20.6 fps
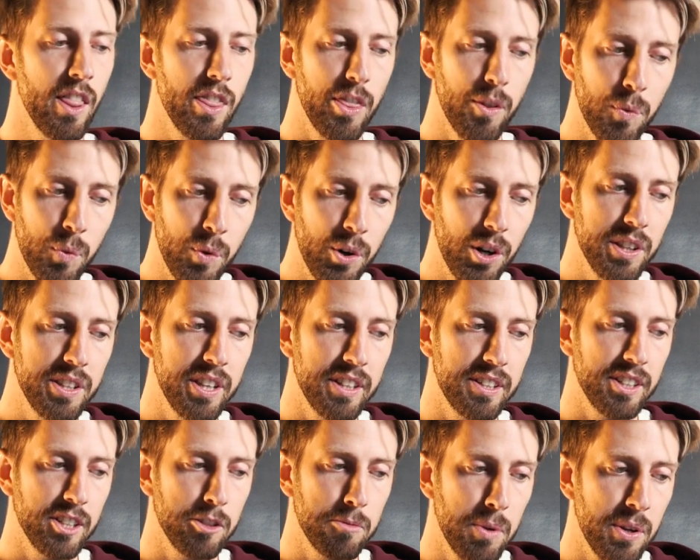the world
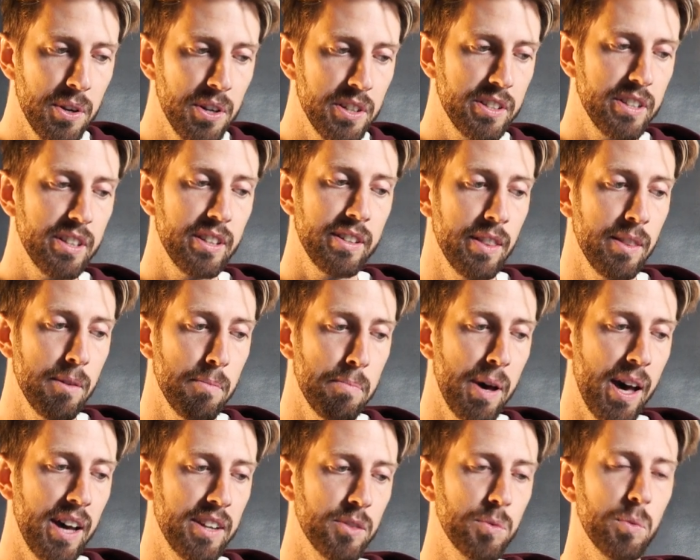has experienced in the
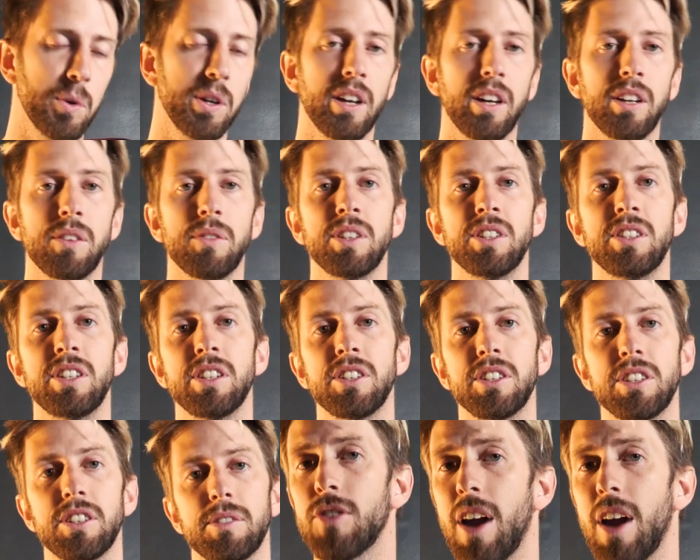past 100 years.